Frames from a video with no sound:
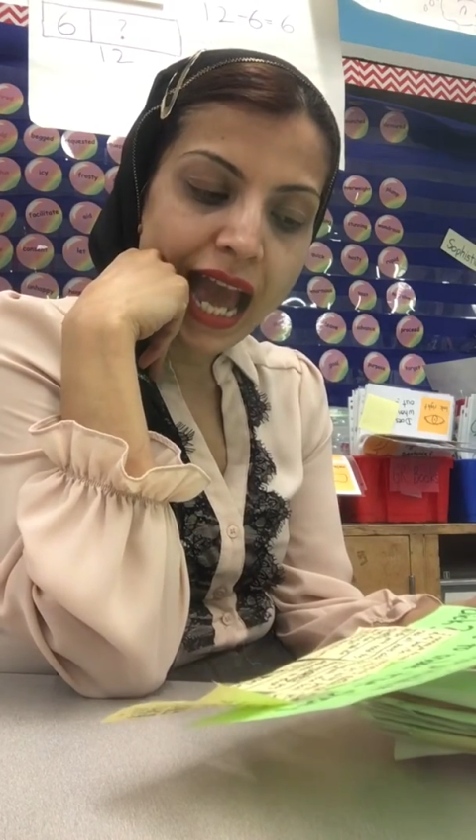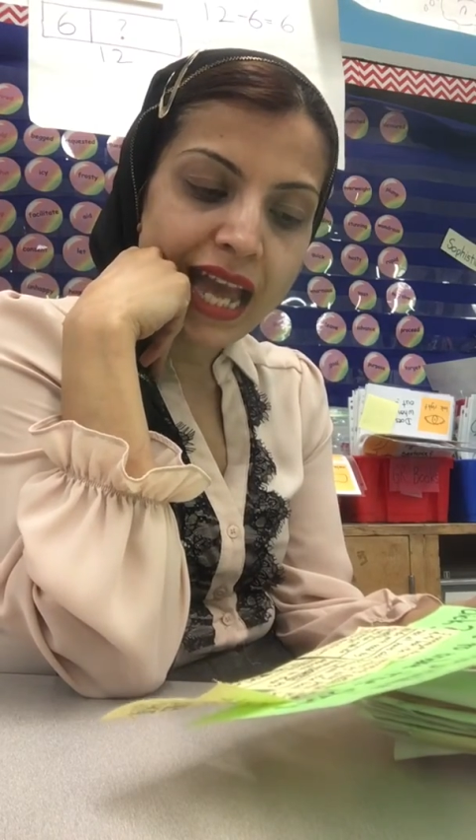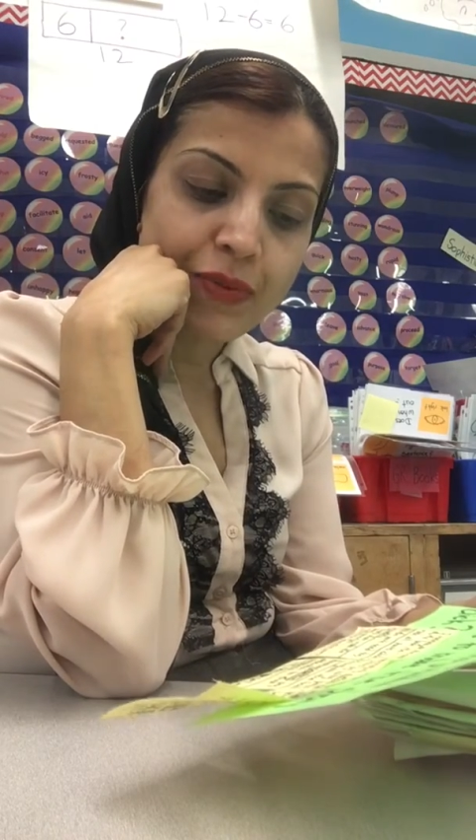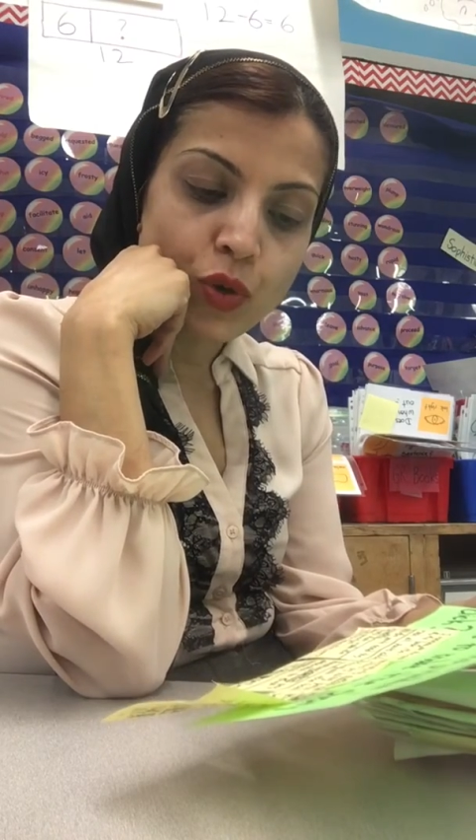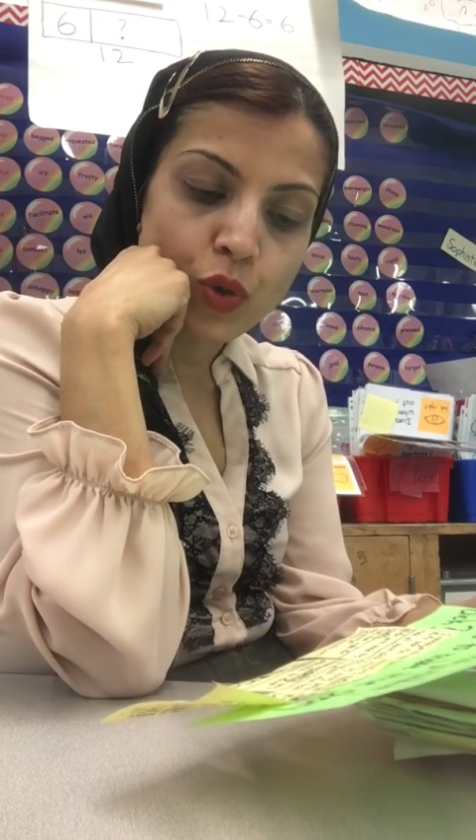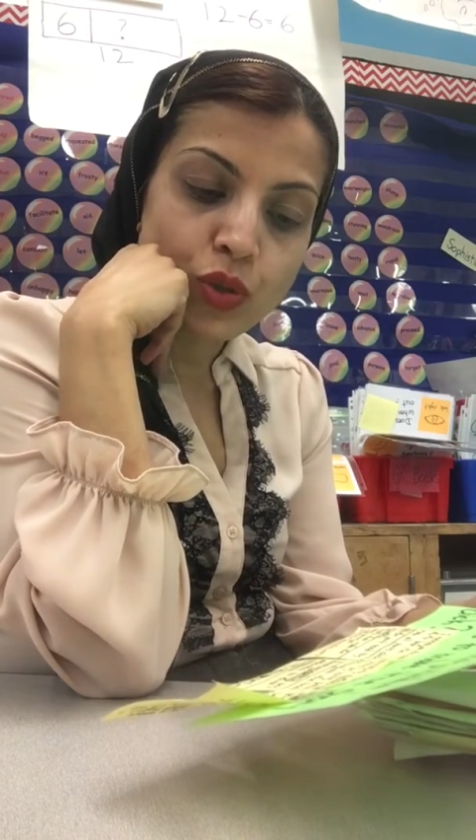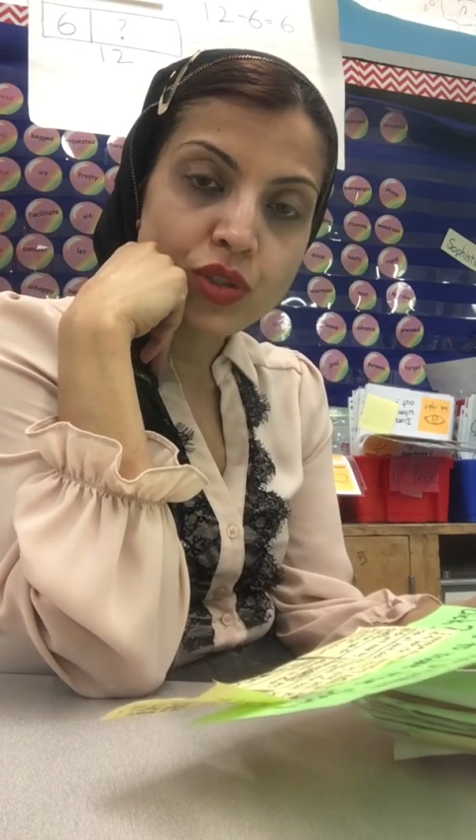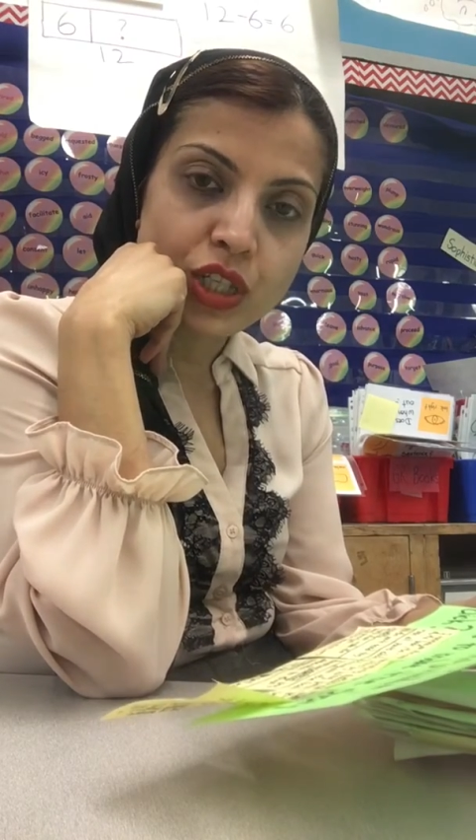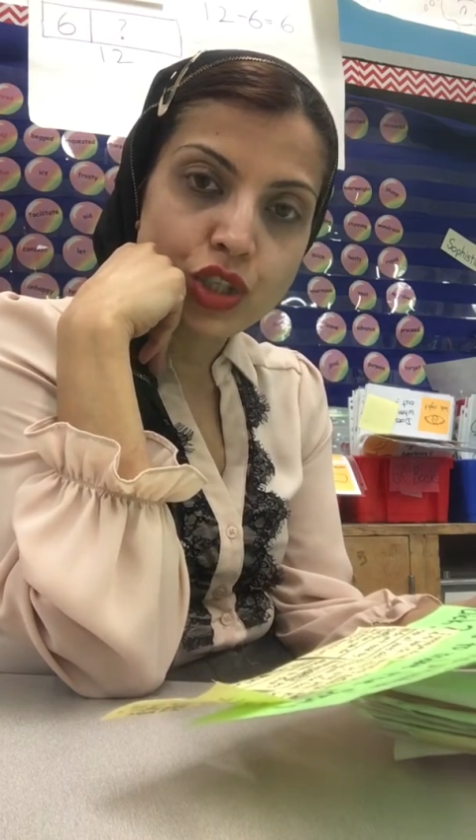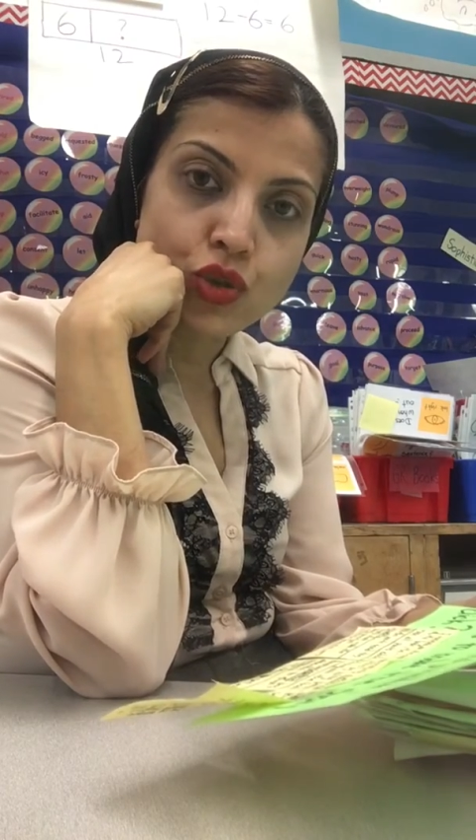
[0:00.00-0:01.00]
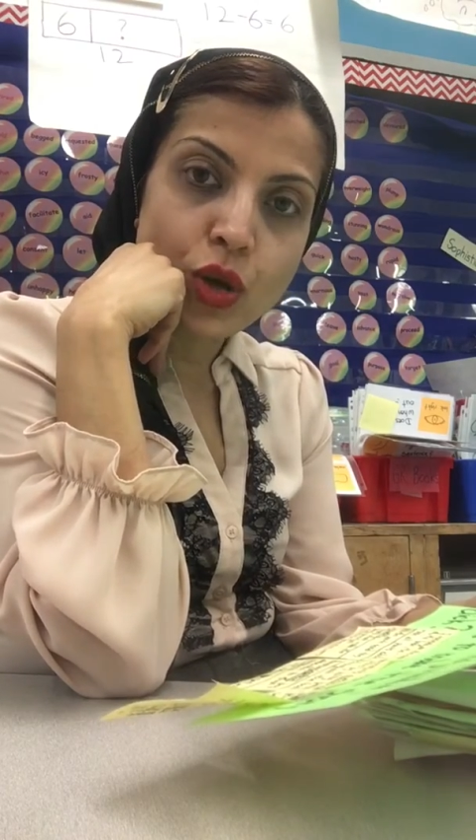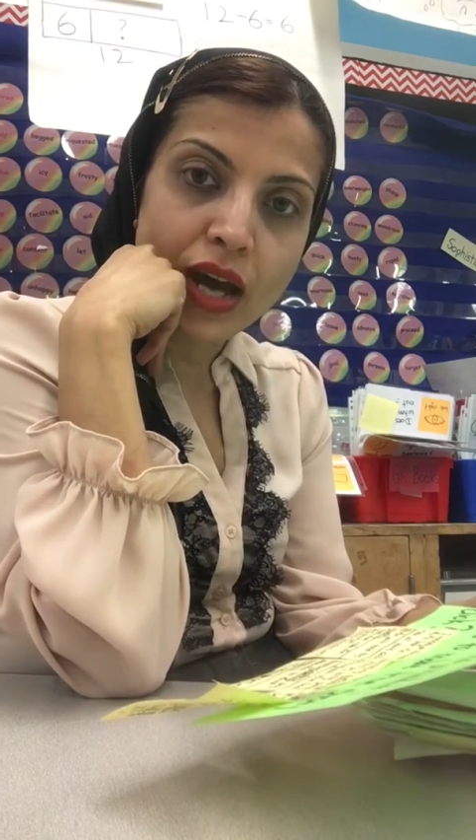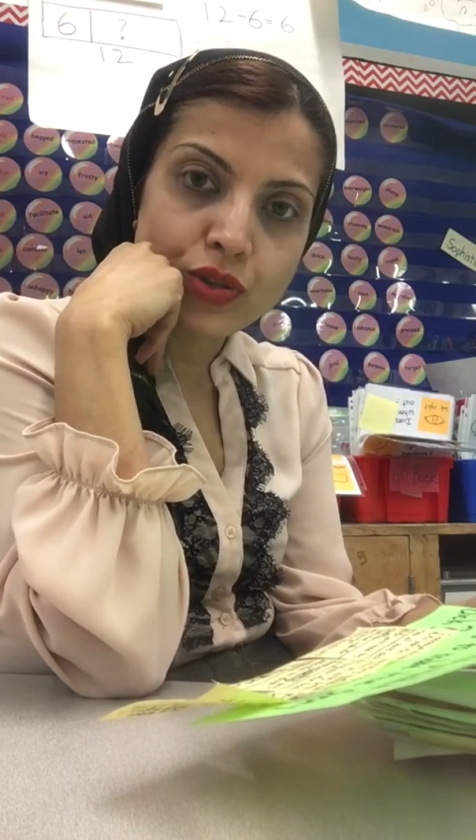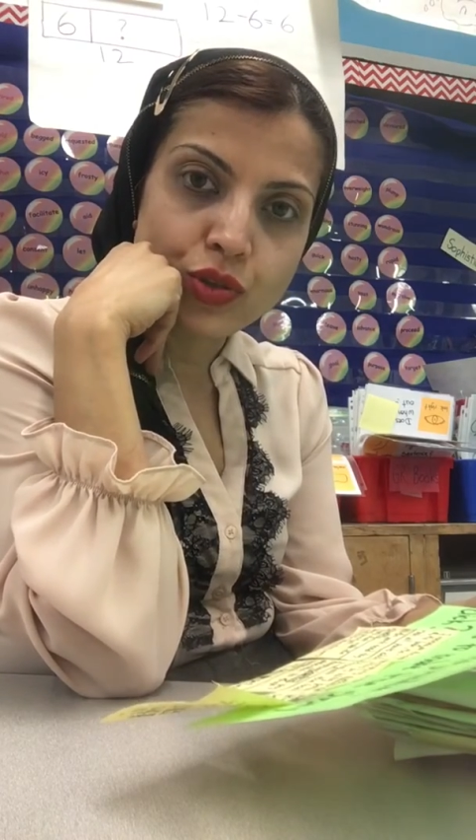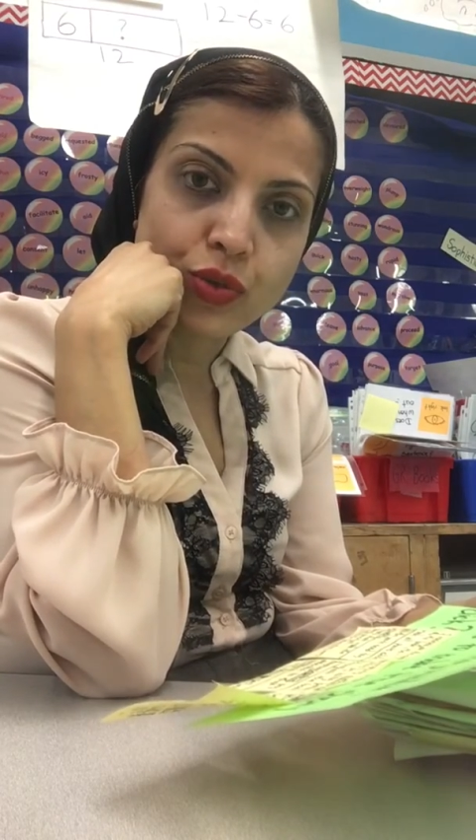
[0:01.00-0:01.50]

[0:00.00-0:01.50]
I am going to teach you how to do